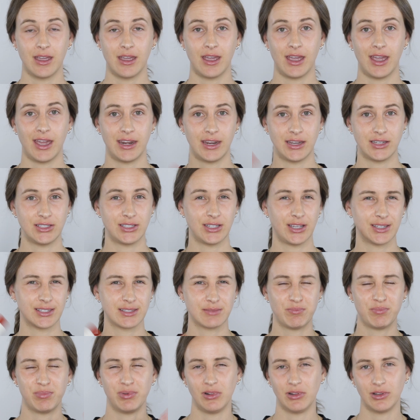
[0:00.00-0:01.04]
and it does
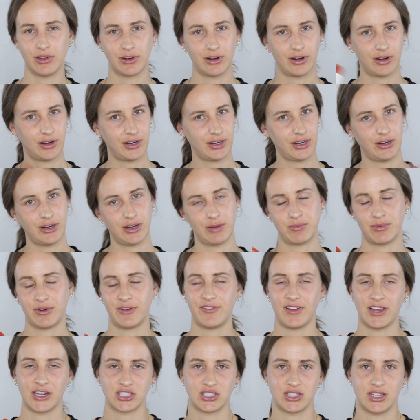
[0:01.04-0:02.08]
blur your
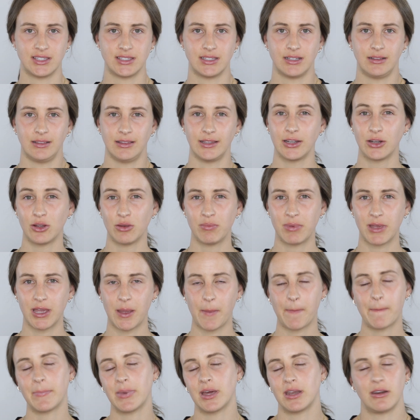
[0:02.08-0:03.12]
imperfections a little
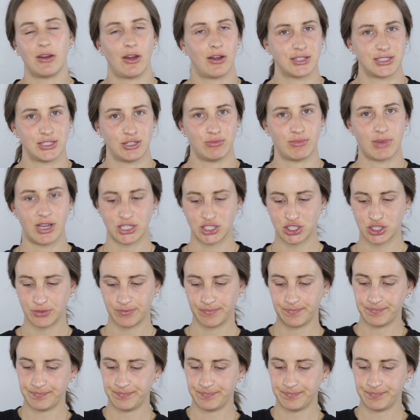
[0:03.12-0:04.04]
bit, but not too much.